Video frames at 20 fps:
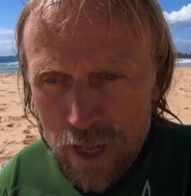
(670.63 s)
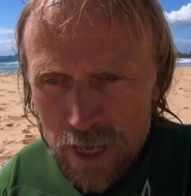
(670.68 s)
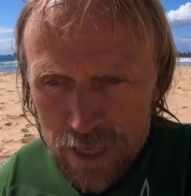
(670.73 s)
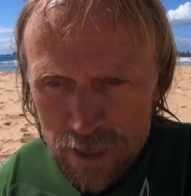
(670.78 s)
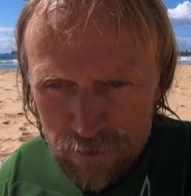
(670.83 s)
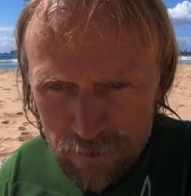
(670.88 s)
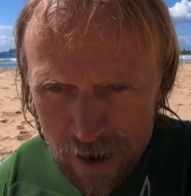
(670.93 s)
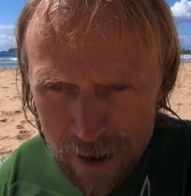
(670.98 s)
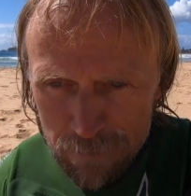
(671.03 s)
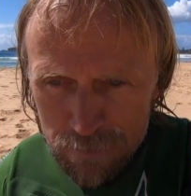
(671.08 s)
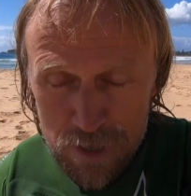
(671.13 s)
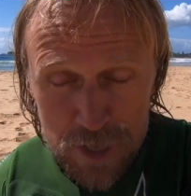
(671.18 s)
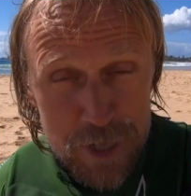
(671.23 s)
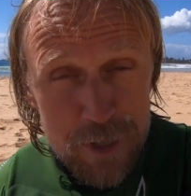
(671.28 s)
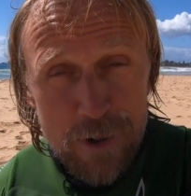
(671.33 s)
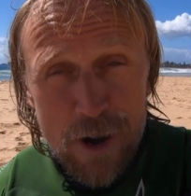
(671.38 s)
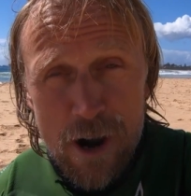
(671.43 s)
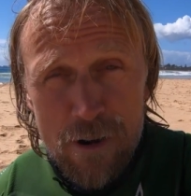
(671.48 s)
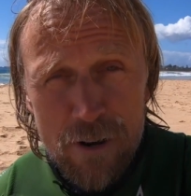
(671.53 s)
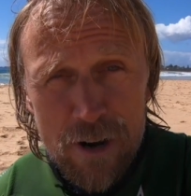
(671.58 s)
Like, grab the
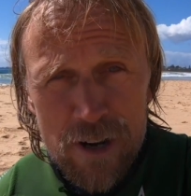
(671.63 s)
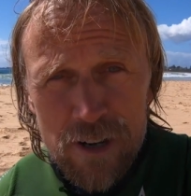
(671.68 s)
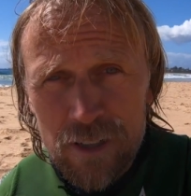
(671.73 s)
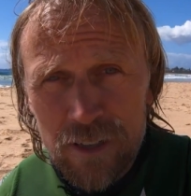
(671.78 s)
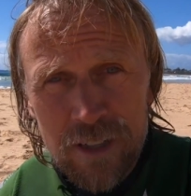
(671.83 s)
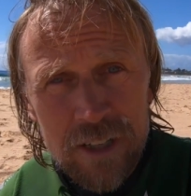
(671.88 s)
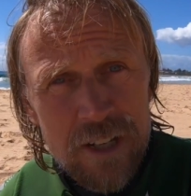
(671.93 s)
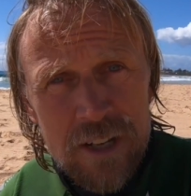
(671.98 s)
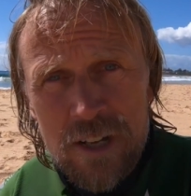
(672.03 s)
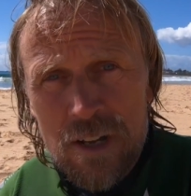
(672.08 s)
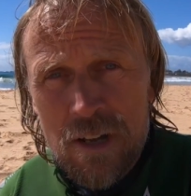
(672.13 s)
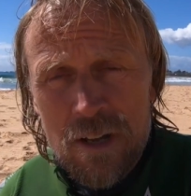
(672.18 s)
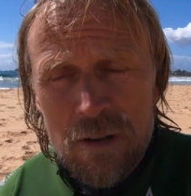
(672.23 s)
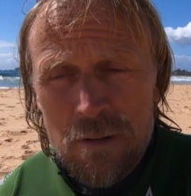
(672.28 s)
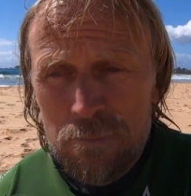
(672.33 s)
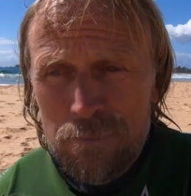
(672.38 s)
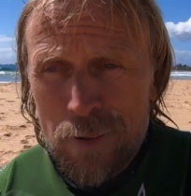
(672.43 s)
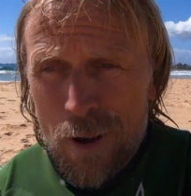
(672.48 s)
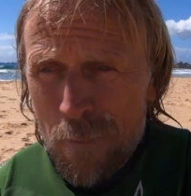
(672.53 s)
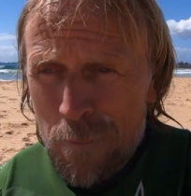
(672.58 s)
URL,
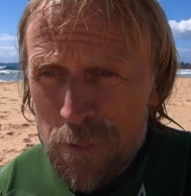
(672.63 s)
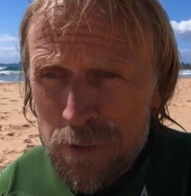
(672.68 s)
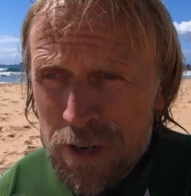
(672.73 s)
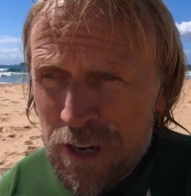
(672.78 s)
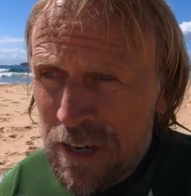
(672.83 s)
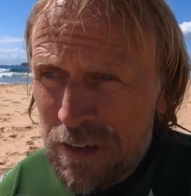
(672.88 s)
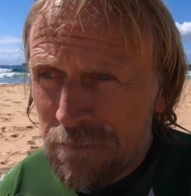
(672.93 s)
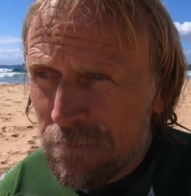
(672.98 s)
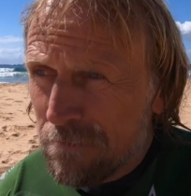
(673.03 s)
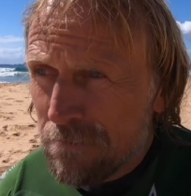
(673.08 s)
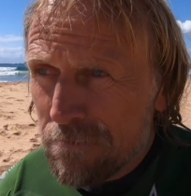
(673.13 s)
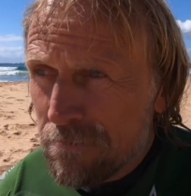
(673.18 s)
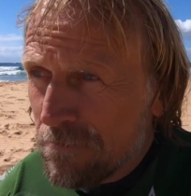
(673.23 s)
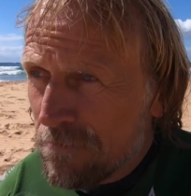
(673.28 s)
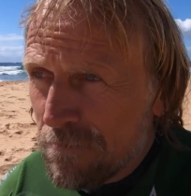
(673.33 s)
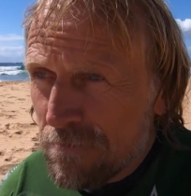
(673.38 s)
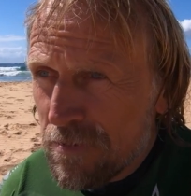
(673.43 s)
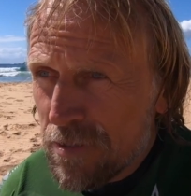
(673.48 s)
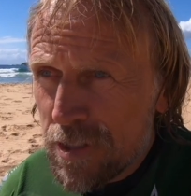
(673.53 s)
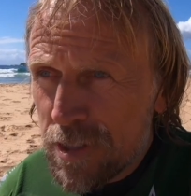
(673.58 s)
pop it in
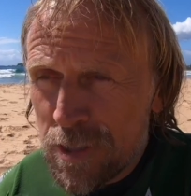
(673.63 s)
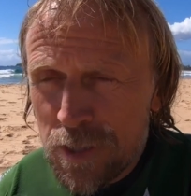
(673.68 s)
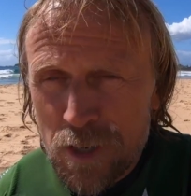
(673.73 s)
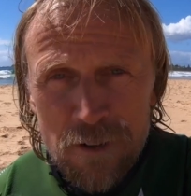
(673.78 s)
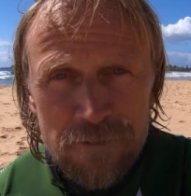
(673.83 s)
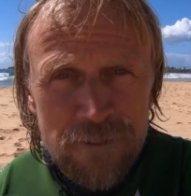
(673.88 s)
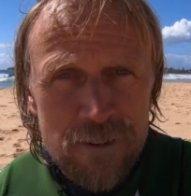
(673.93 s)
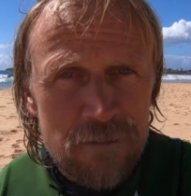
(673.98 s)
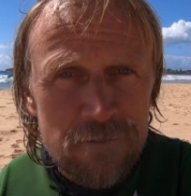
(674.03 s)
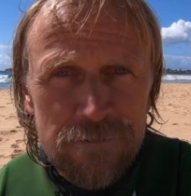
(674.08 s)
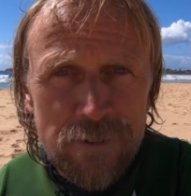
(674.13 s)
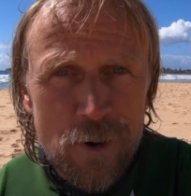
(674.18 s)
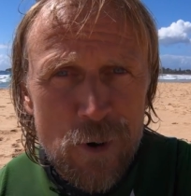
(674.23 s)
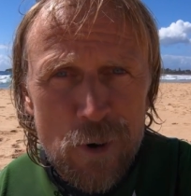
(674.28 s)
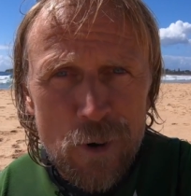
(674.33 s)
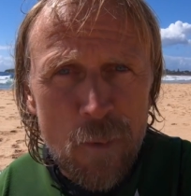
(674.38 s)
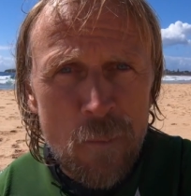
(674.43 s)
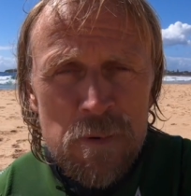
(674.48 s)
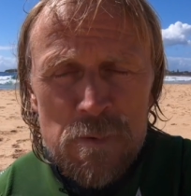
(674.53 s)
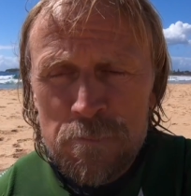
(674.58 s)
surfing
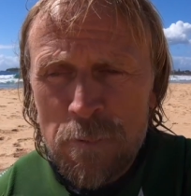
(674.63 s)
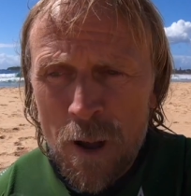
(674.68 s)
forums,